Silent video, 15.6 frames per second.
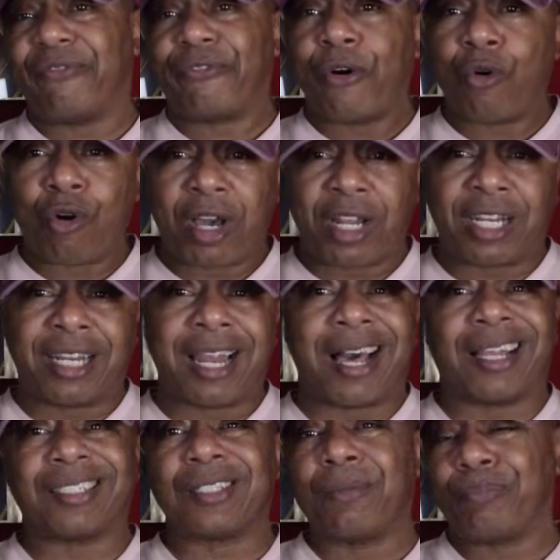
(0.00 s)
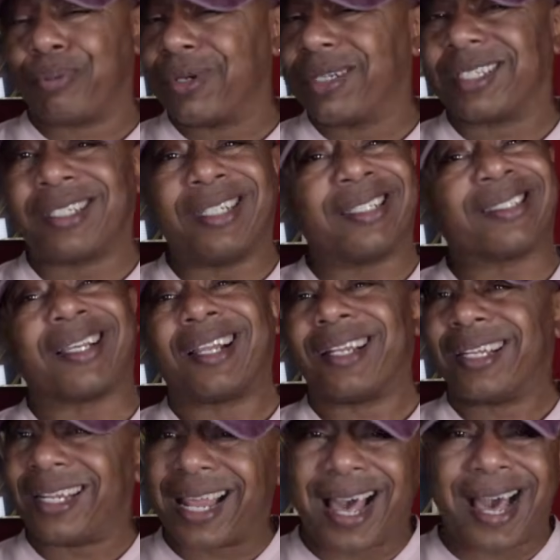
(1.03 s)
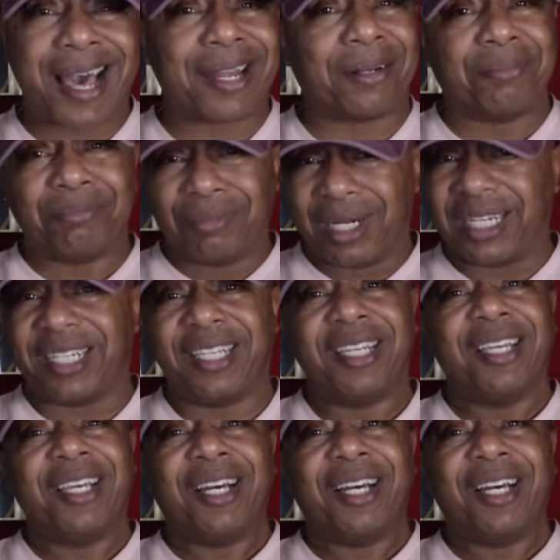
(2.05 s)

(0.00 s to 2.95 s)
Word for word: $400 in prison is a lot of money.